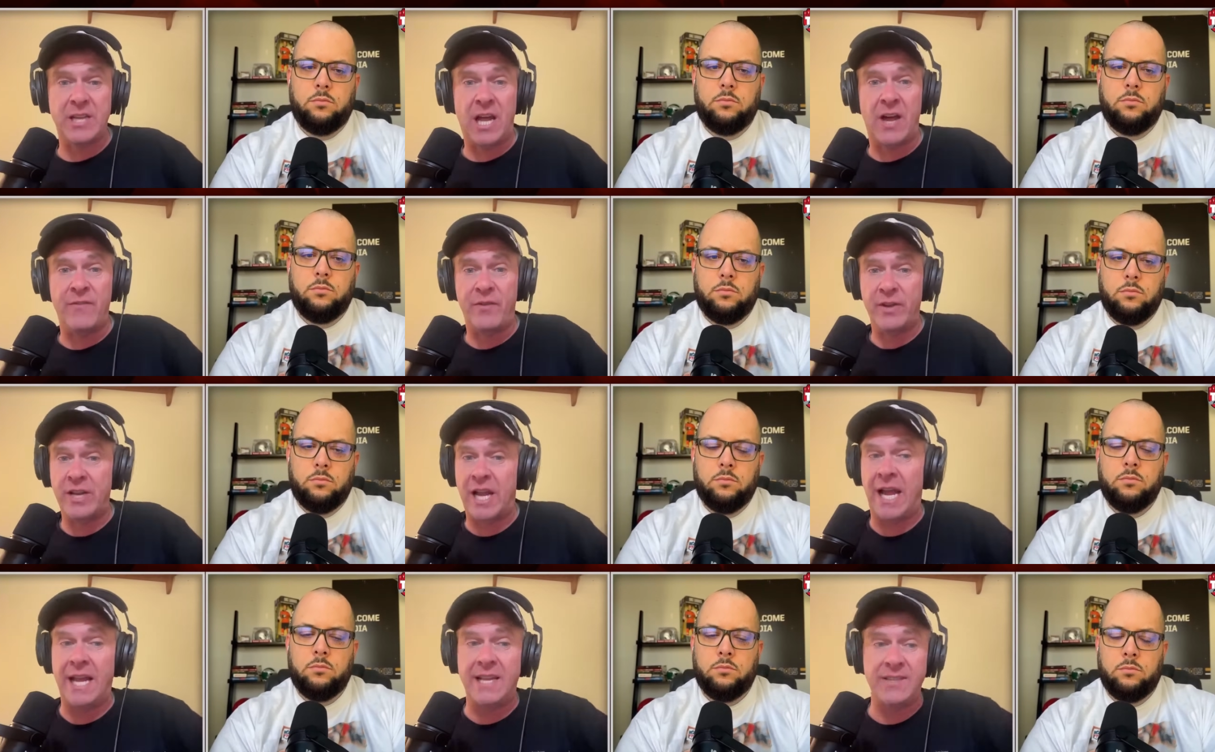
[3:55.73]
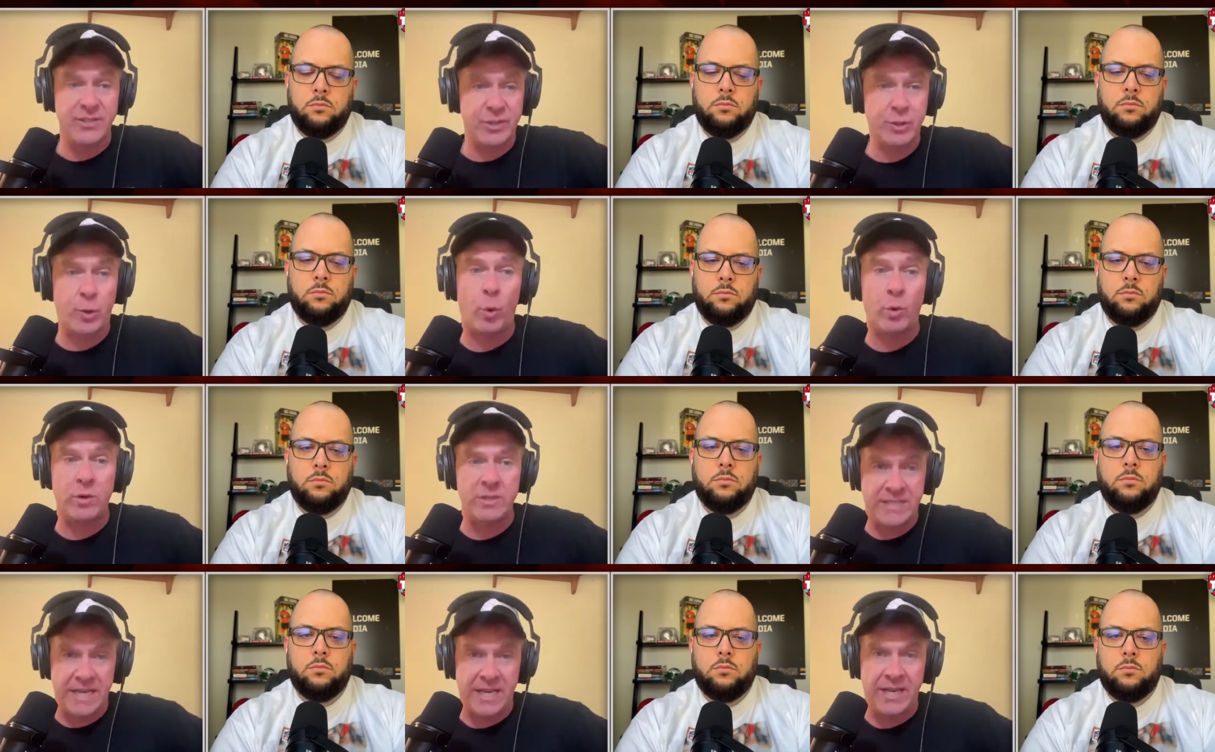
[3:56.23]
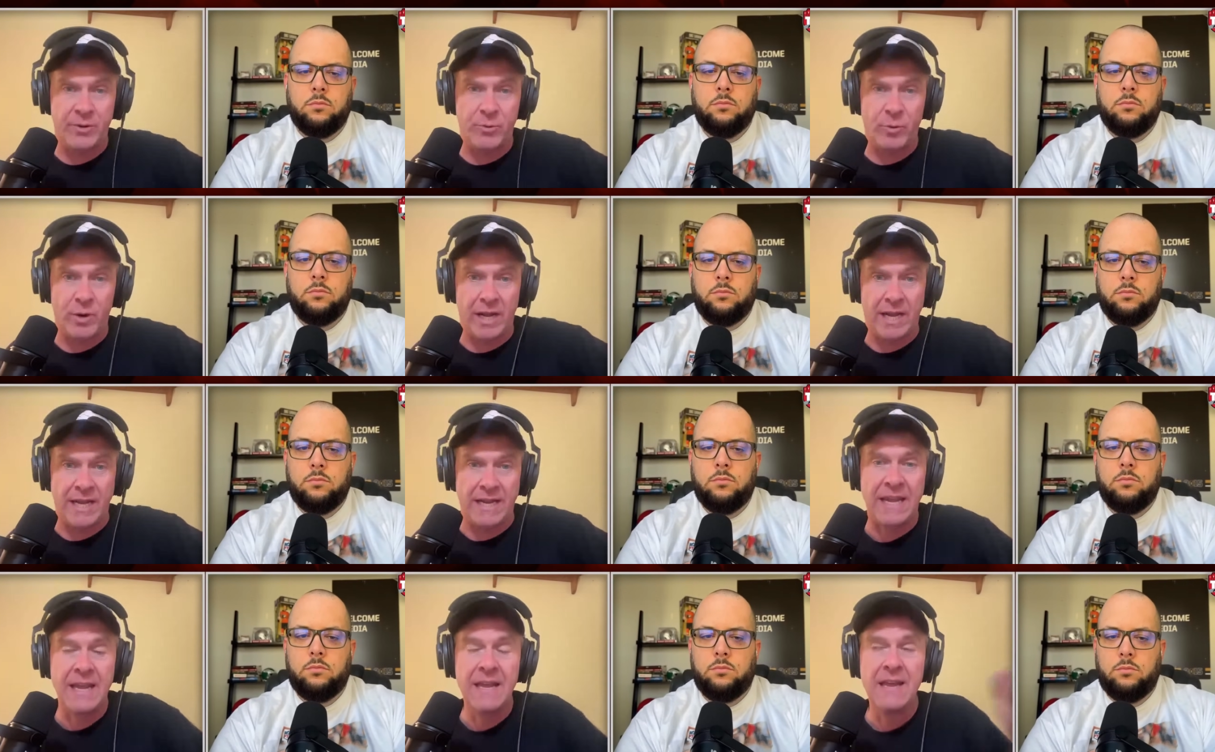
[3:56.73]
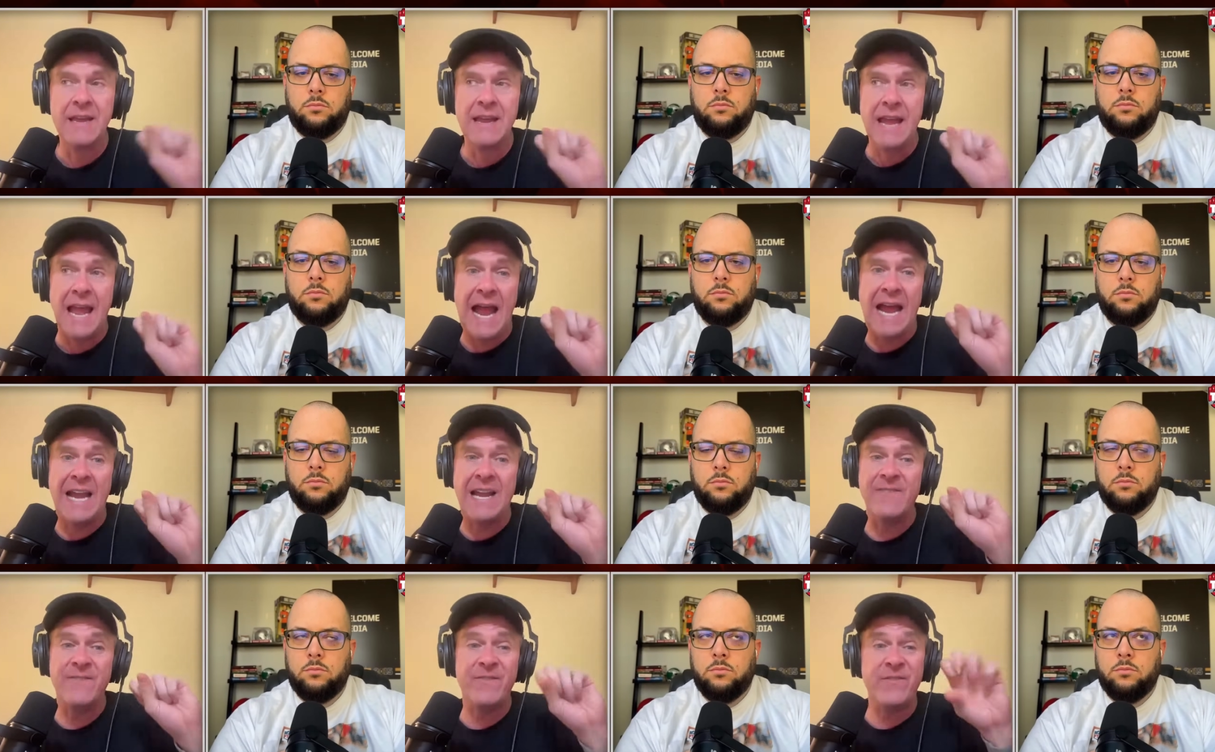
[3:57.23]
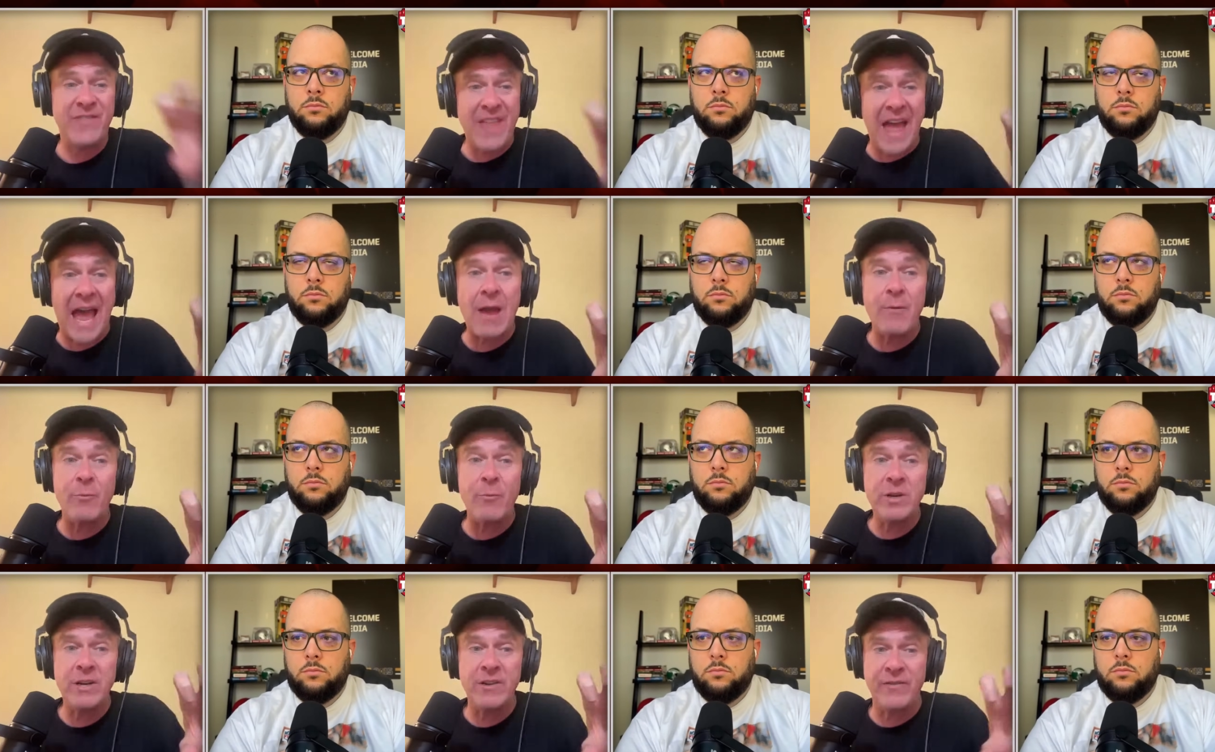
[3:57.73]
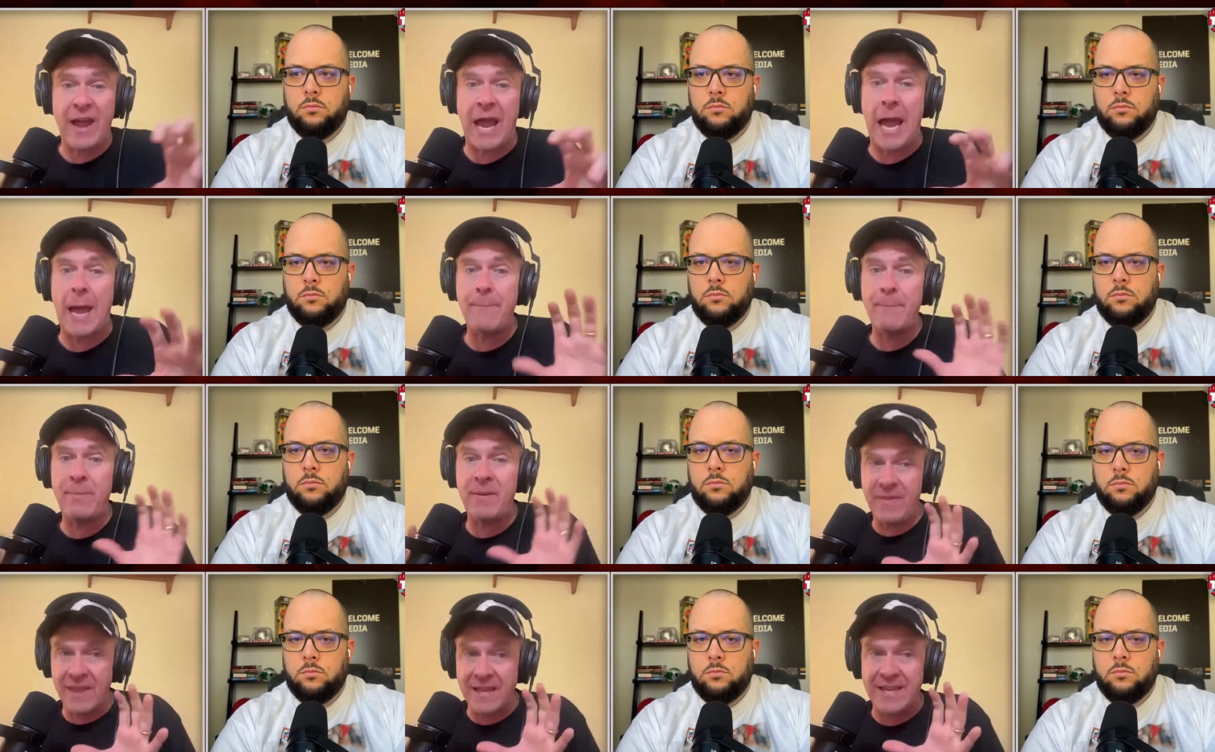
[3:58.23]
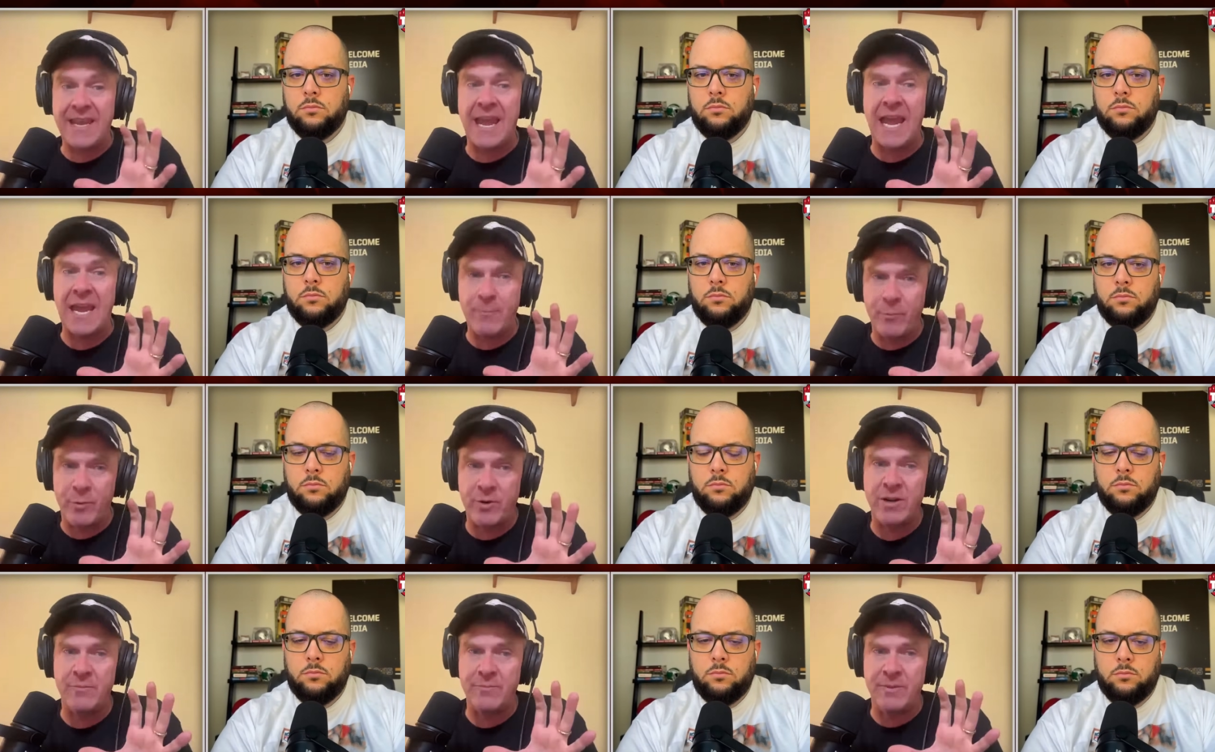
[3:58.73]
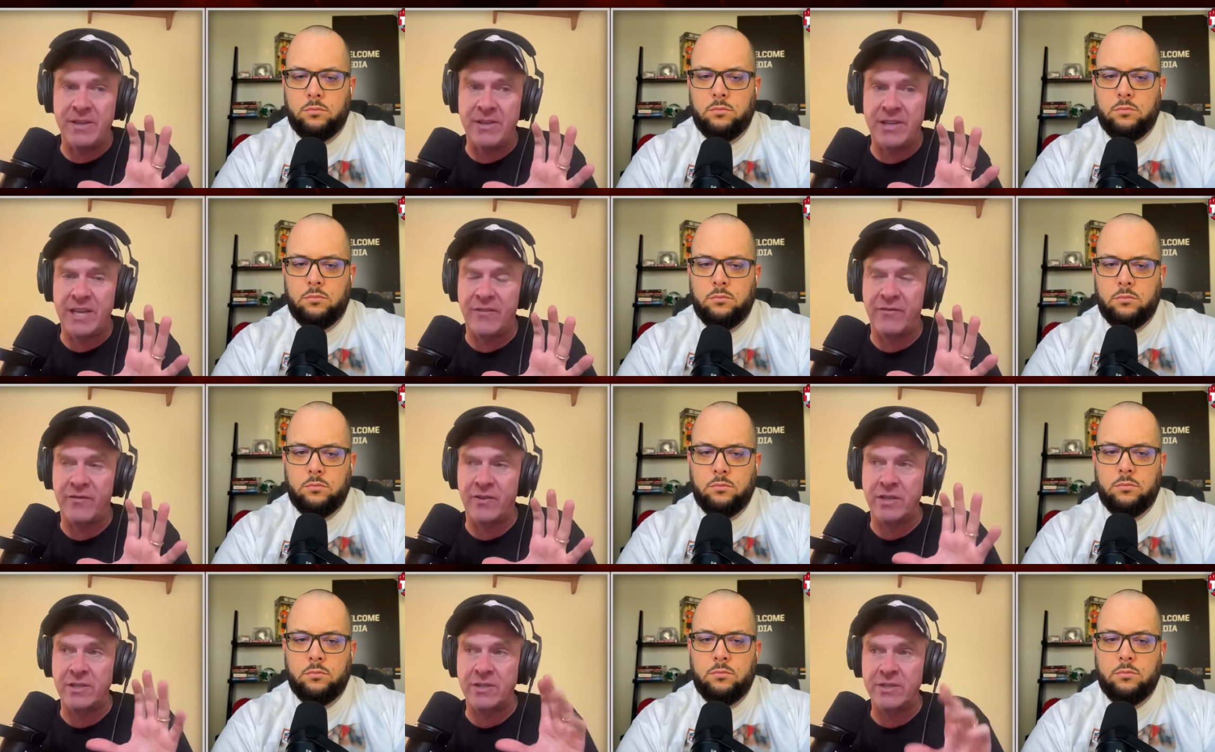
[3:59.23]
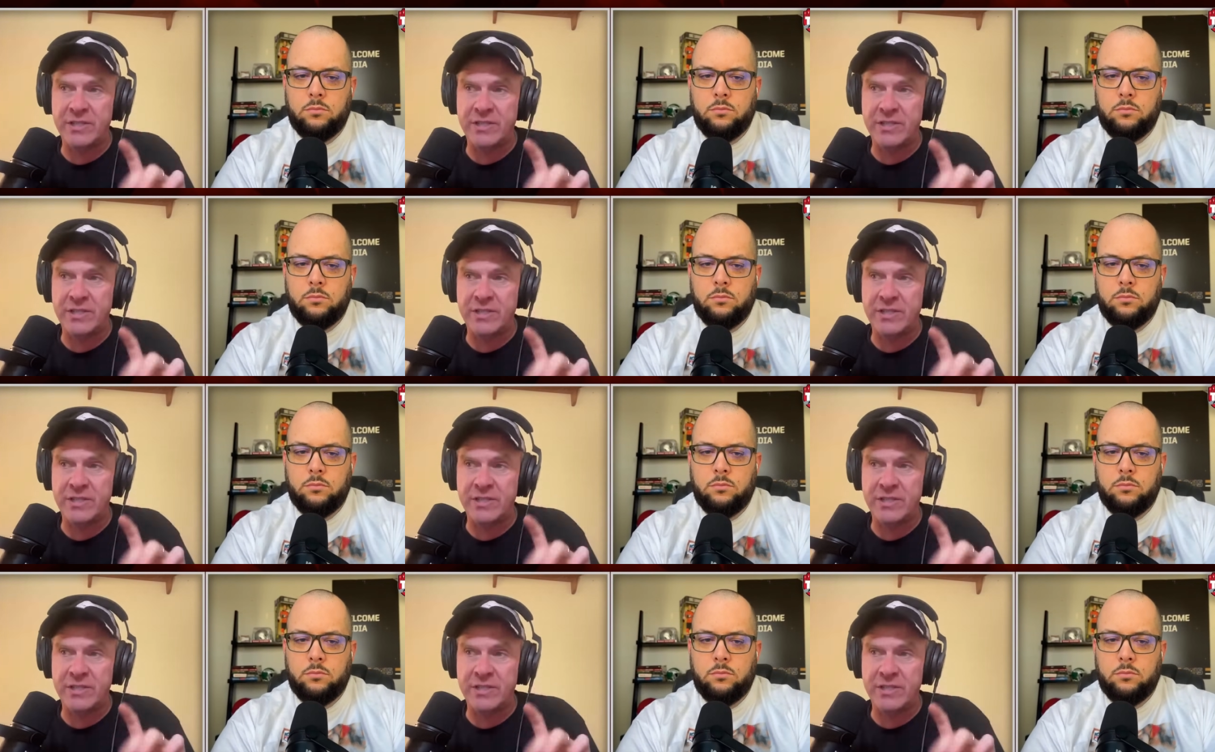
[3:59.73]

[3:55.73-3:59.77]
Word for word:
Speaker 1: off a guy and scores anyway. And mm-hmm. if that would have happened, the game would have been different.